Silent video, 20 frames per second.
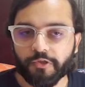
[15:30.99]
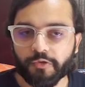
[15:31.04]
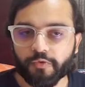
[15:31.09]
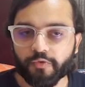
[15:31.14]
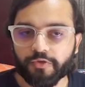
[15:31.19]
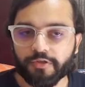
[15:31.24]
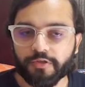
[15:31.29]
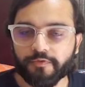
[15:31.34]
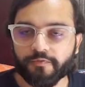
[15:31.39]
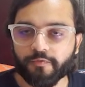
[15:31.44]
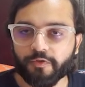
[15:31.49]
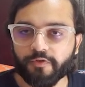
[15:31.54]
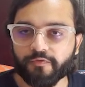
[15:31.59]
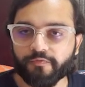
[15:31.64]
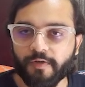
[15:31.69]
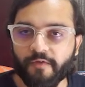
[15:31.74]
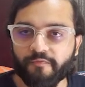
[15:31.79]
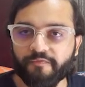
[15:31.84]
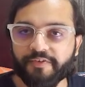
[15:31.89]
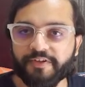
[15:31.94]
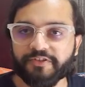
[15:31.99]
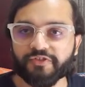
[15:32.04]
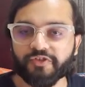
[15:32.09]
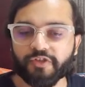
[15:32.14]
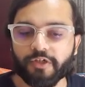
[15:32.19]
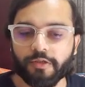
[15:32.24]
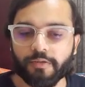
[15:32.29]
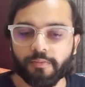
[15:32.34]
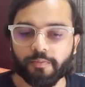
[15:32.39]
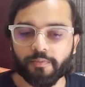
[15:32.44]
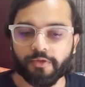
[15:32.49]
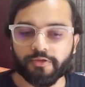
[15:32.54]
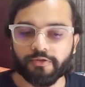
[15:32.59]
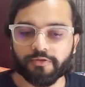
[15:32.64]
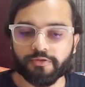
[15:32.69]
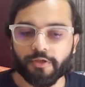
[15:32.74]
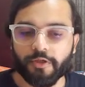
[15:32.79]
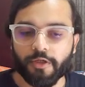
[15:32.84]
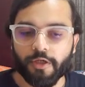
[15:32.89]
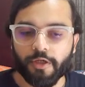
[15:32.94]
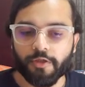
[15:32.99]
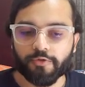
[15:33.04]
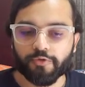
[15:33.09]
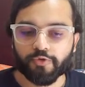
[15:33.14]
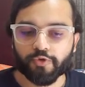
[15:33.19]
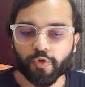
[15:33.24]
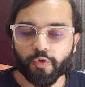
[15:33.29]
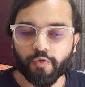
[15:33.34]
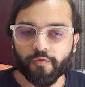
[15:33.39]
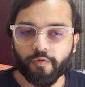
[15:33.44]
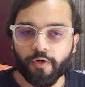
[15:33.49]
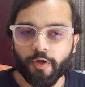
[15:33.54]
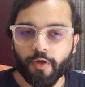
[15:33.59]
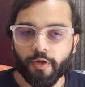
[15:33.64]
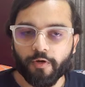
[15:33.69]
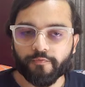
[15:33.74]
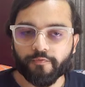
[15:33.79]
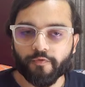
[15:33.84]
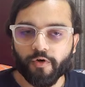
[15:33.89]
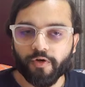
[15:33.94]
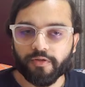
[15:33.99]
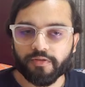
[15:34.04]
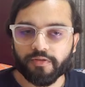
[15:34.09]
2, 3, 4, 5 natural numbers. So for